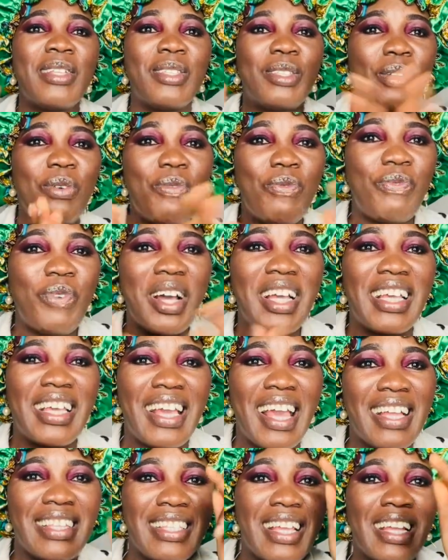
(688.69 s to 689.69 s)
Don't
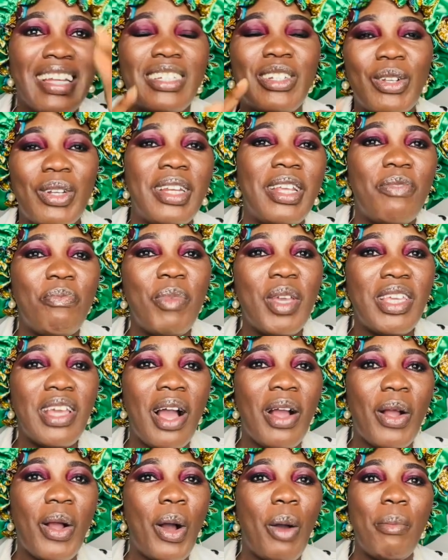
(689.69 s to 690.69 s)
forget to leave me
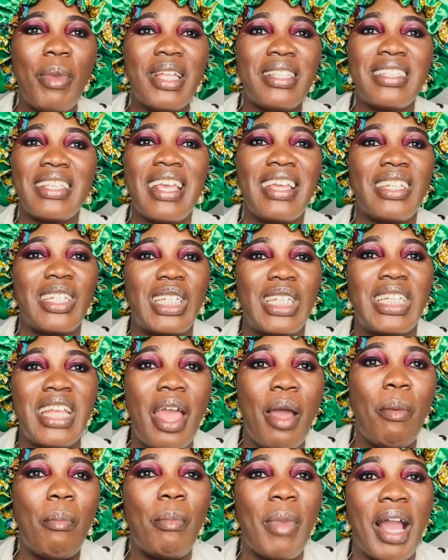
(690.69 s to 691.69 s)
your comments and
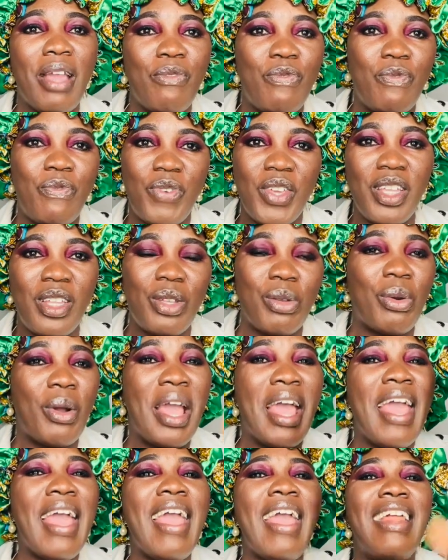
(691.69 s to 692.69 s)
share my video
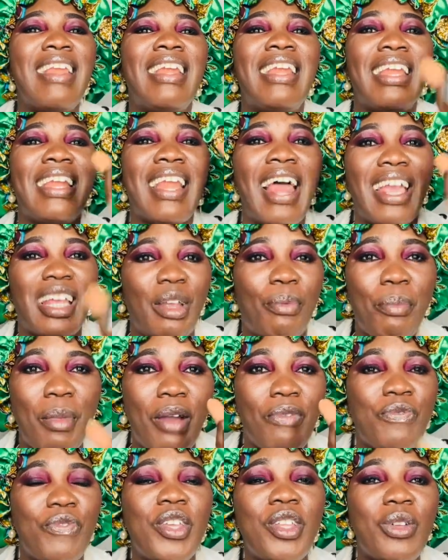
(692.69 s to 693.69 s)
and like my
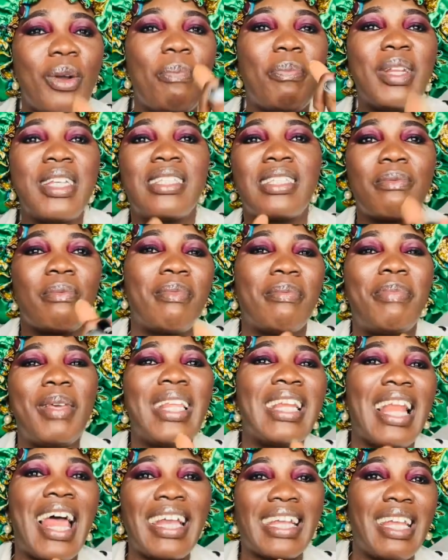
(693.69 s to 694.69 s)
video. Please be
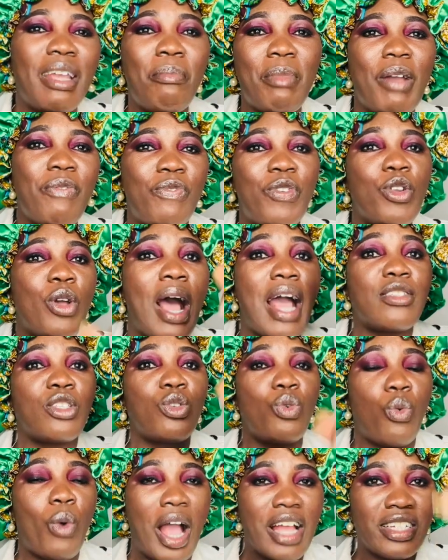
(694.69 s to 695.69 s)
liking my video as
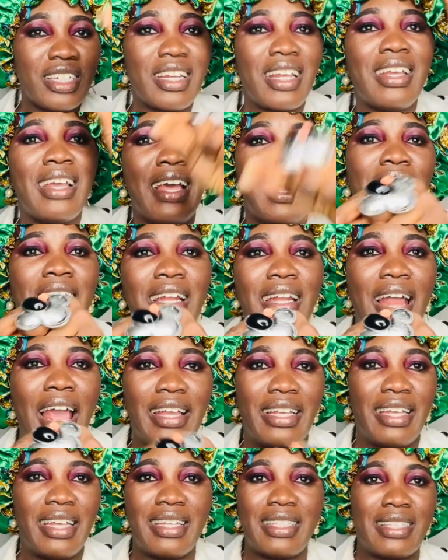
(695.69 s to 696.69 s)
you watch it.
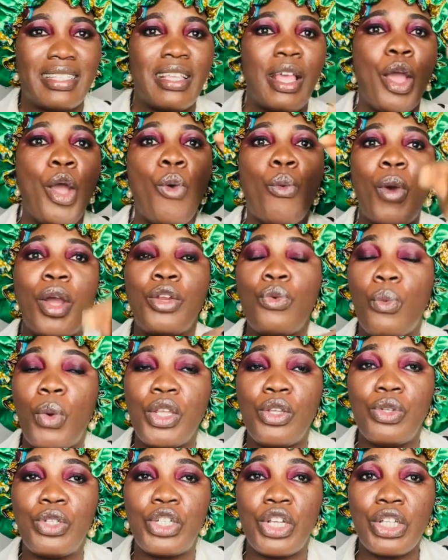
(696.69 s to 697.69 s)
Like it. When
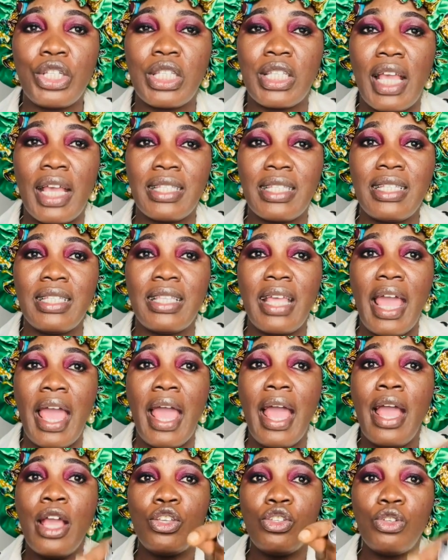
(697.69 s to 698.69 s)
you just get in
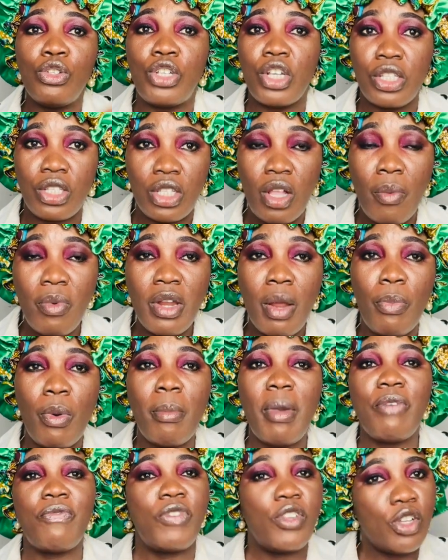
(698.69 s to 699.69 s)
there, you just thumbing up on
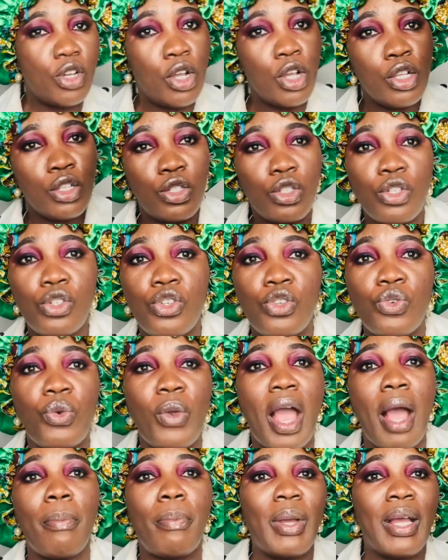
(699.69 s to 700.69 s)
my video,
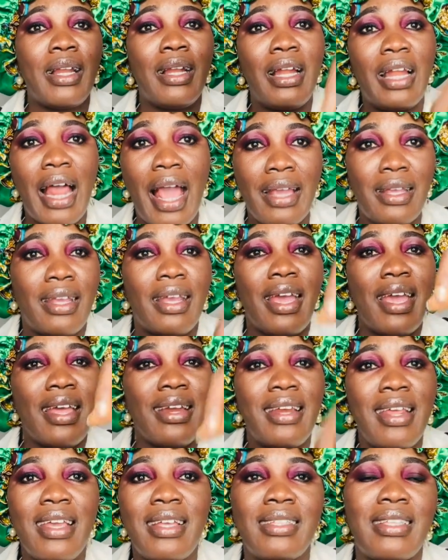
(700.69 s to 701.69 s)
subscribe, like,
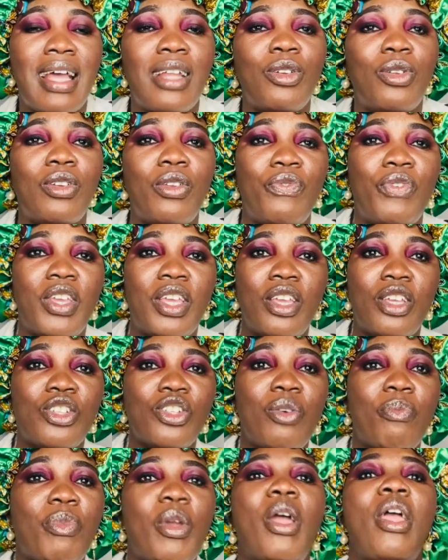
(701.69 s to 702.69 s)
and hit that
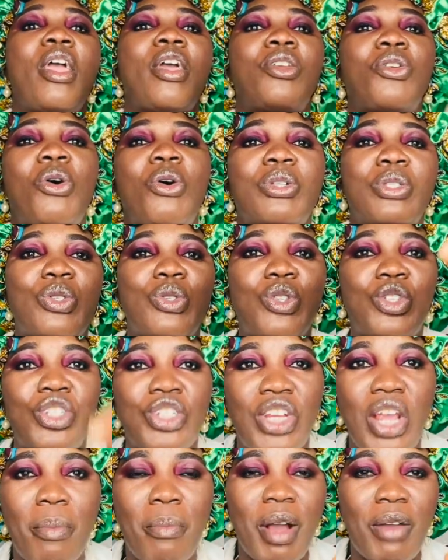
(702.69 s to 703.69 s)
notification bell and also
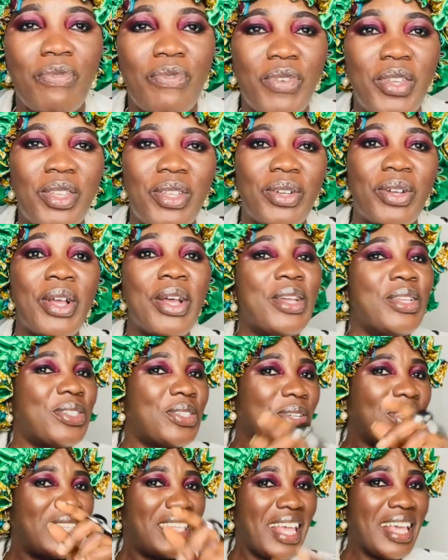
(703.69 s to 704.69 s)
share my video.
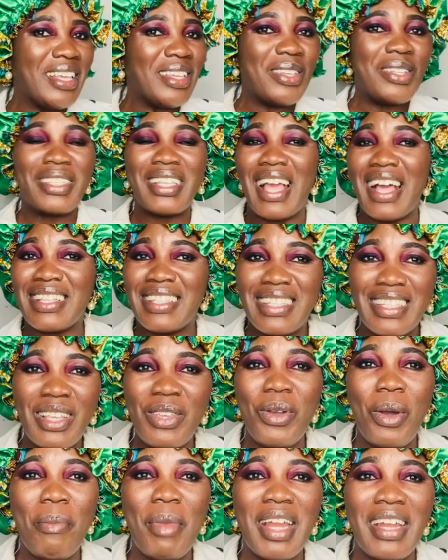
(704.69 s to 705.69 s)
So thank you there. See
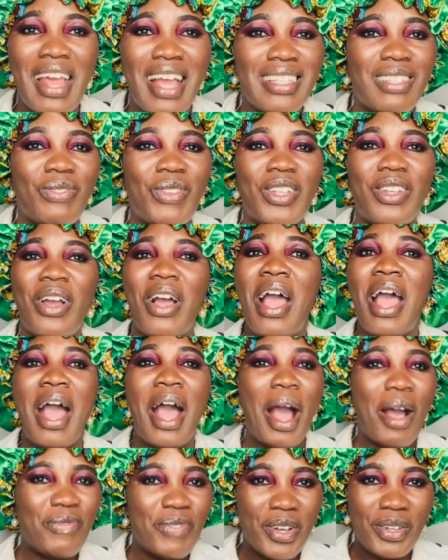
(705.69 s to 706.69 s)
you on my next video.
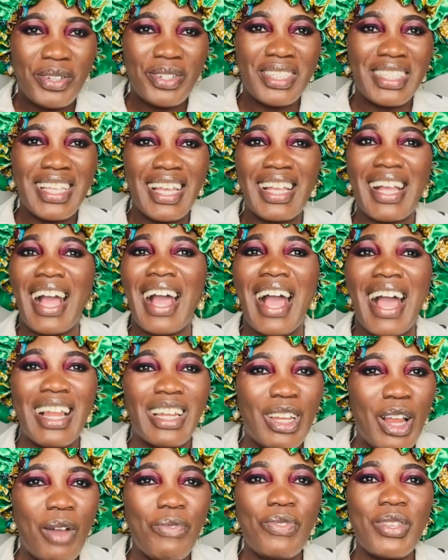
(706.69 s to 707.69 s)
Have a good day, guys. I
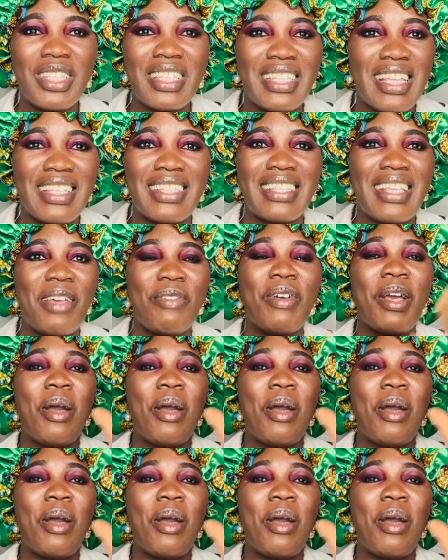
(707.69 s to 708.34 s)
love you. Stay safe.